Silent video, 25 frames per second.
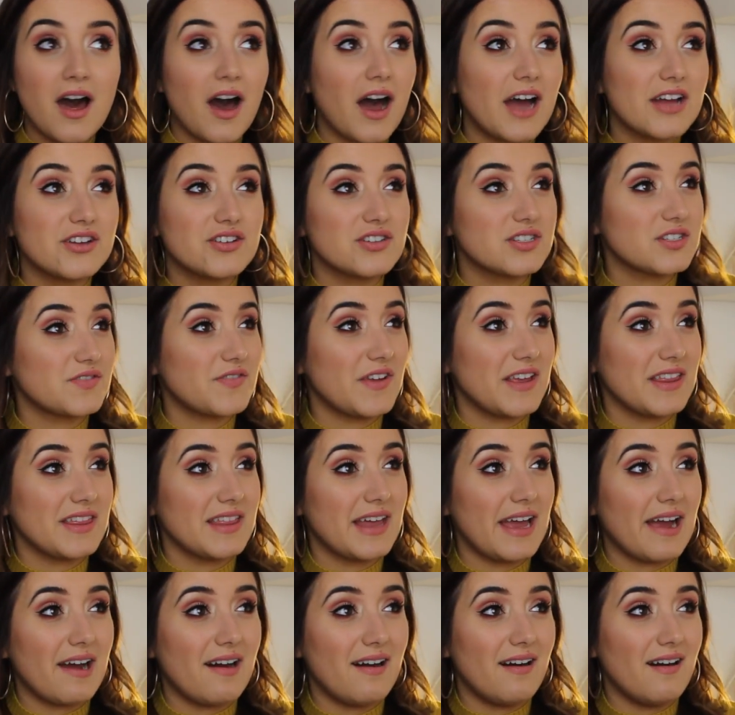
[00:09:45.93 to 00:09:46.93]
I just think
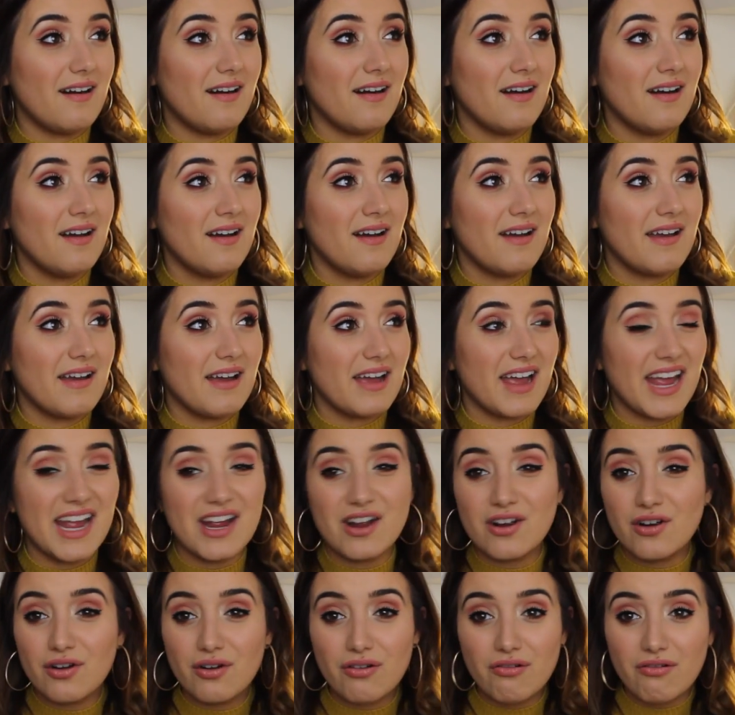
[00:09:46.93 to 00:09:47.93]
they are
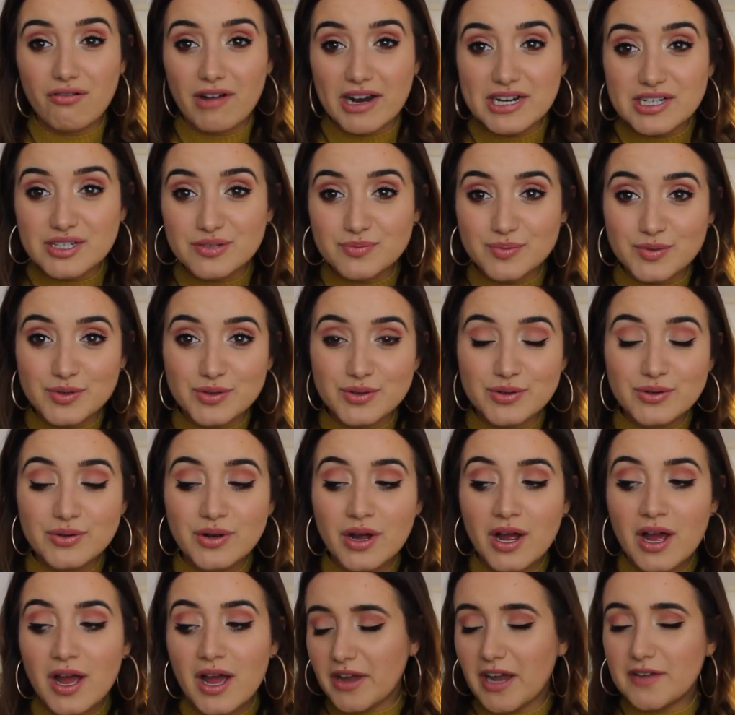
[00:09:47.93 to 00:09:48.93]
incredible.